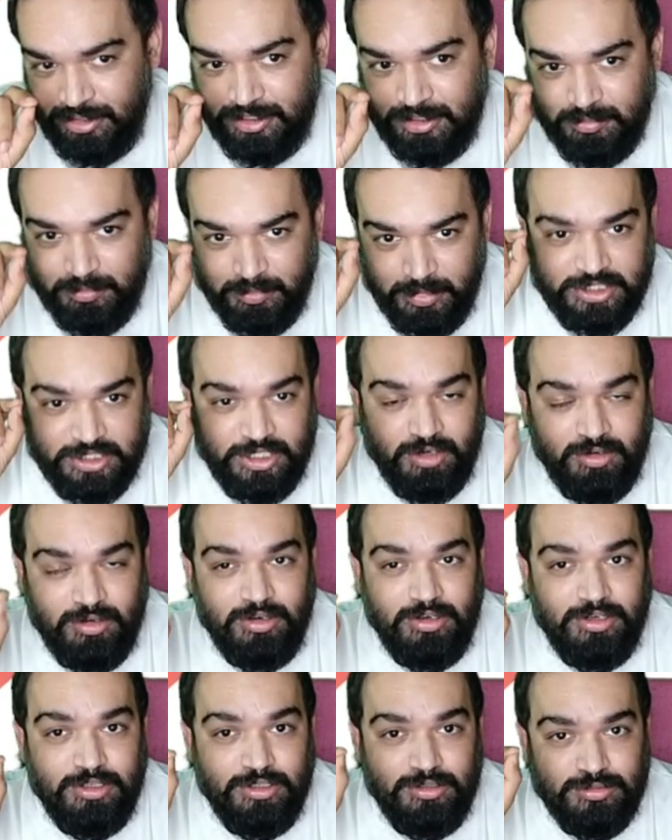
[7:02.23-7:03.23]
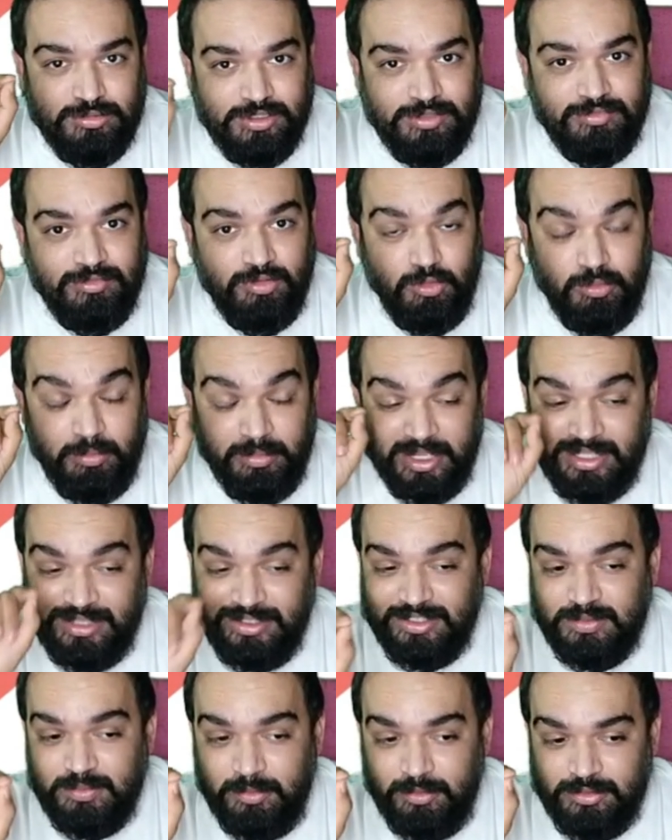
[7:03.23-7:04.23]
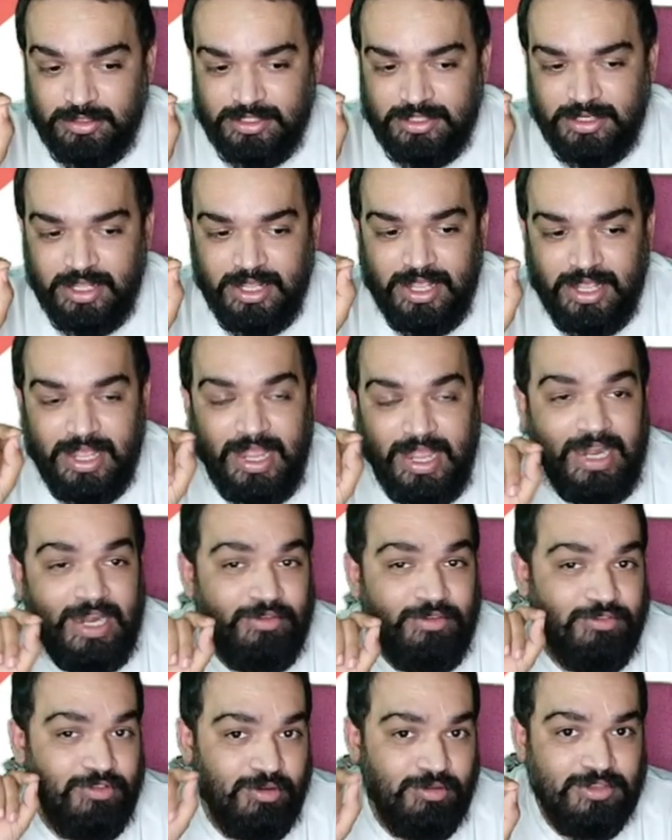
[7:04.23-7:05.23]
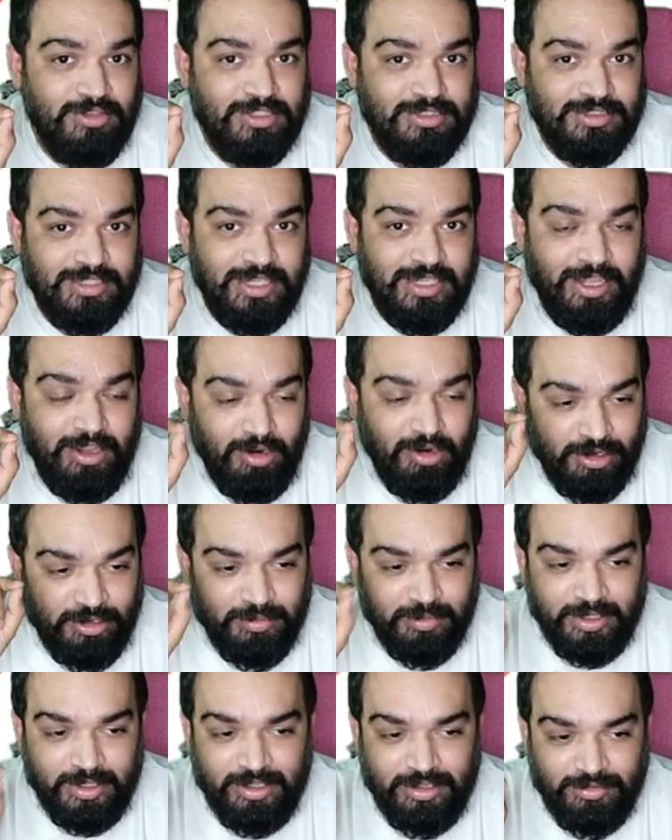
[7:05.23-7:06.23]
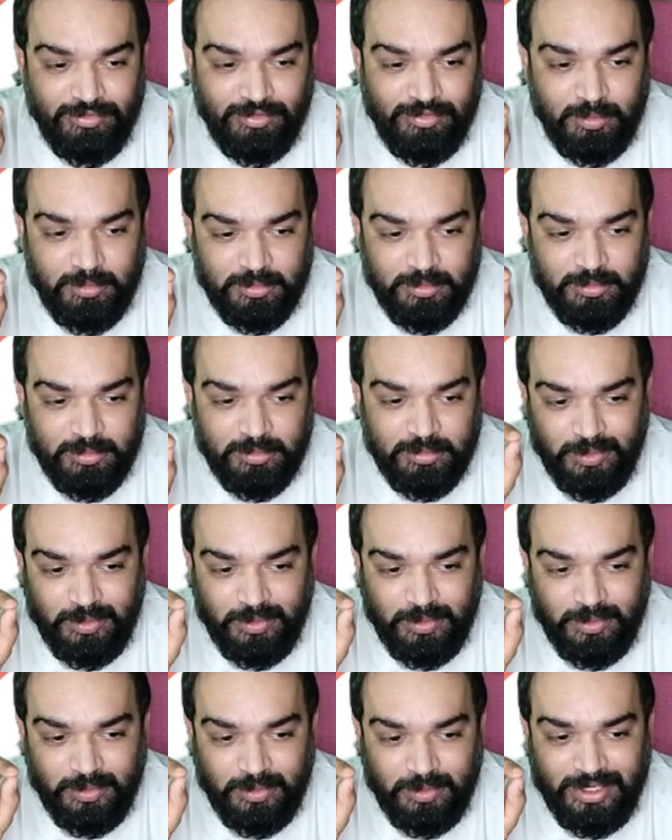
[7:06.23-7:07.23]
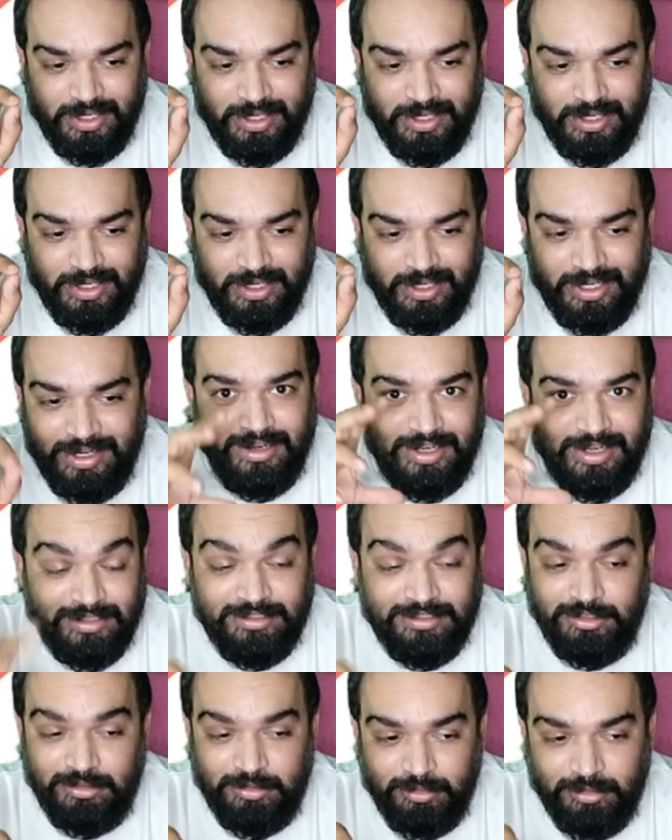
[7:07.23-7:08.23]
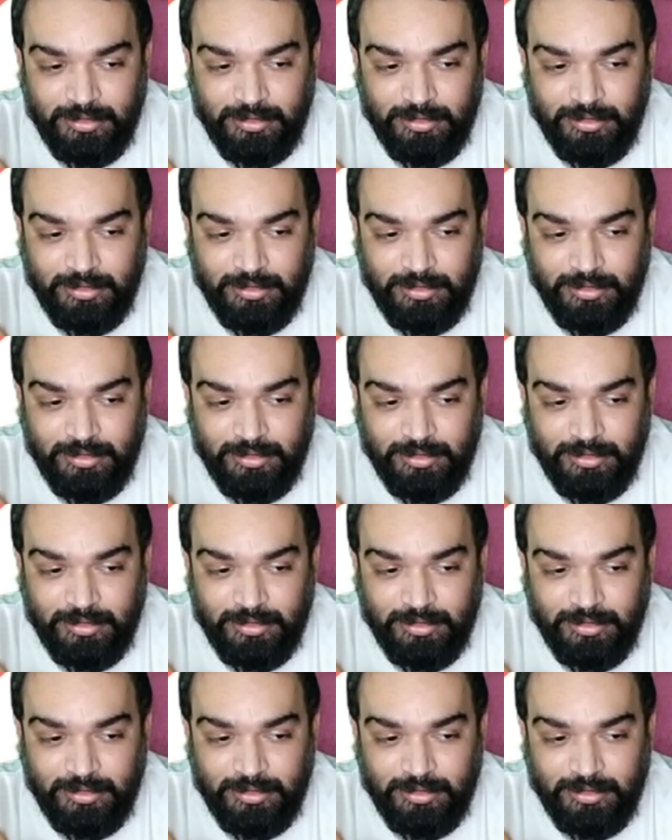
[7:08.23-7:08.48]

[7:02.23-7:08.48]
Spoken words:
Big shout out to Yusuf who made this post, and I found this guy on Twitter from his tweet and really liked the tool.